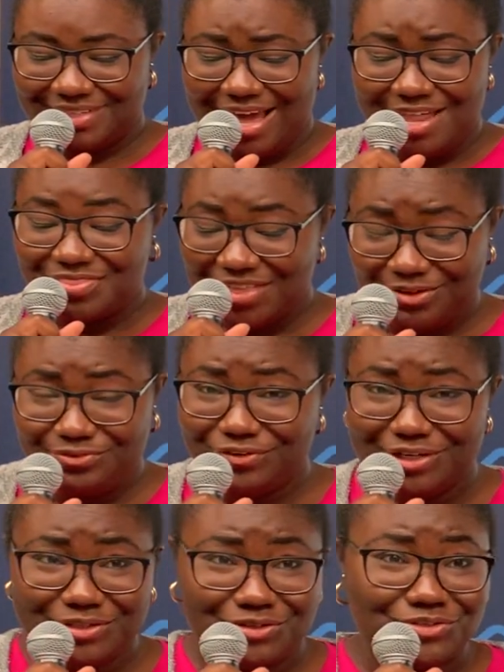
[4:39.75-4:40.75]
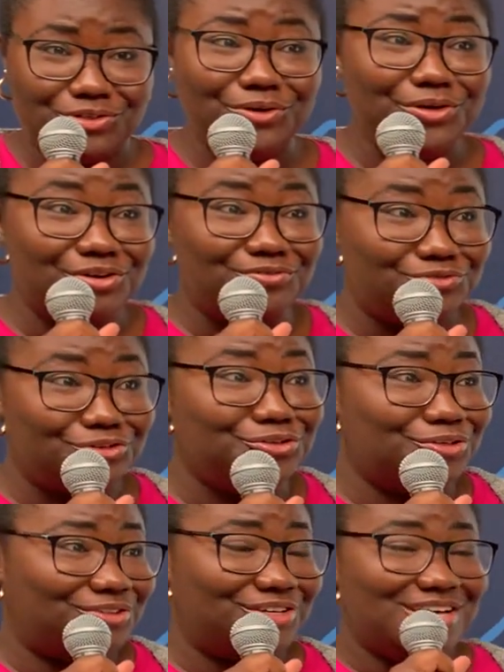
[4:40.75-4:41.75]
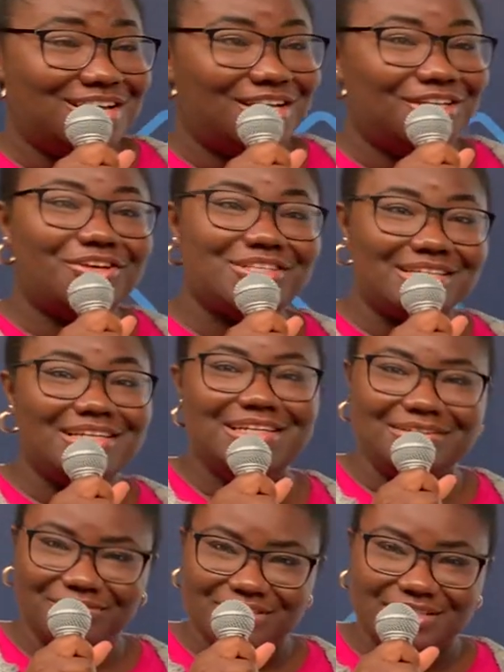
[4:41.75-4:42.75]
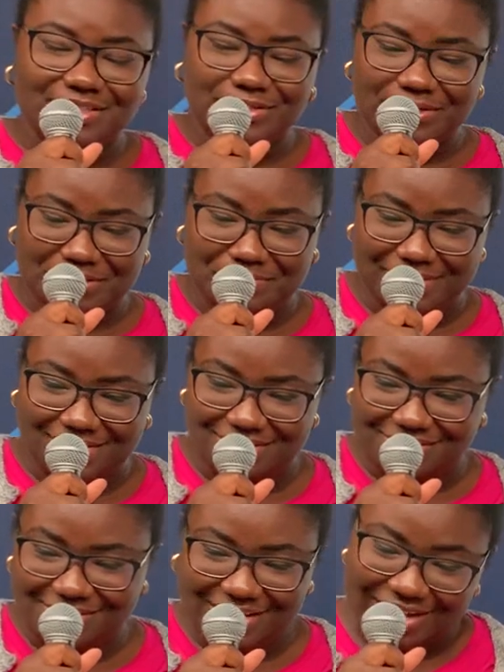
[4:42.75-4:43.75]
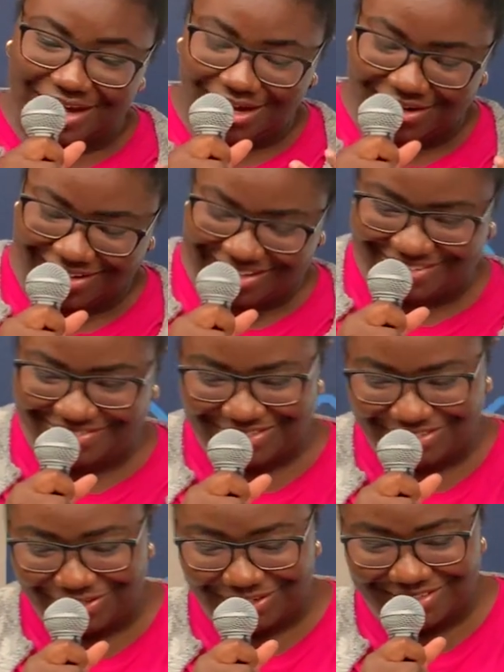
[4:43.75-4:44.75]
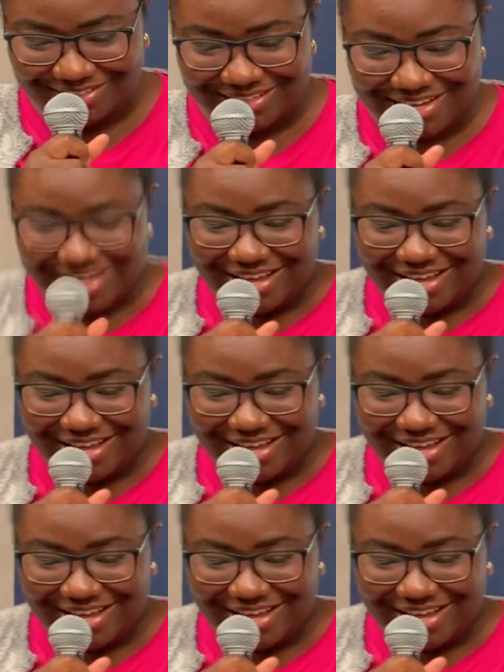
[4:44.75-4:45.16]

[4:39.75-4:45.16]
And thankfully, the story of Ruth, it doesn't leave us in suspense like our lives does.